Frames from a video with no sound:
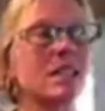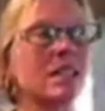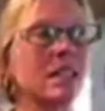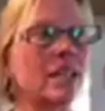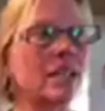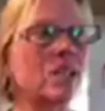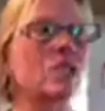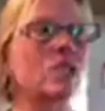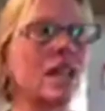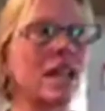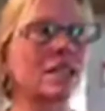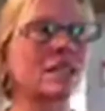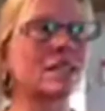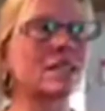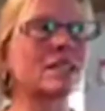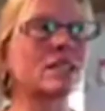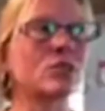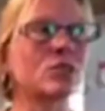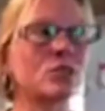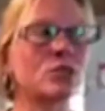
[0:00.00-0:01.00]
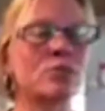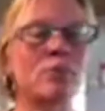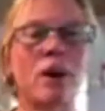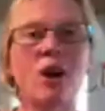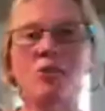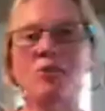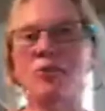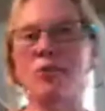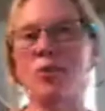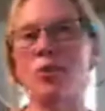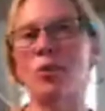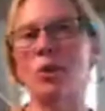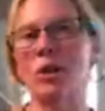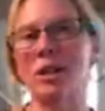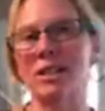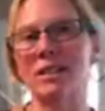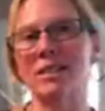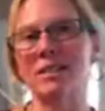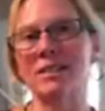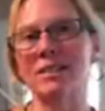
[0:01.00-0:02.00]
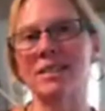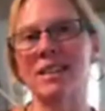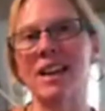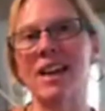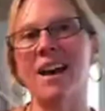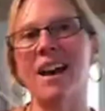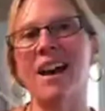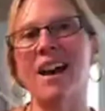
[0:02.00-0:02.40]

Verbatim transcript: to hear that still small voice.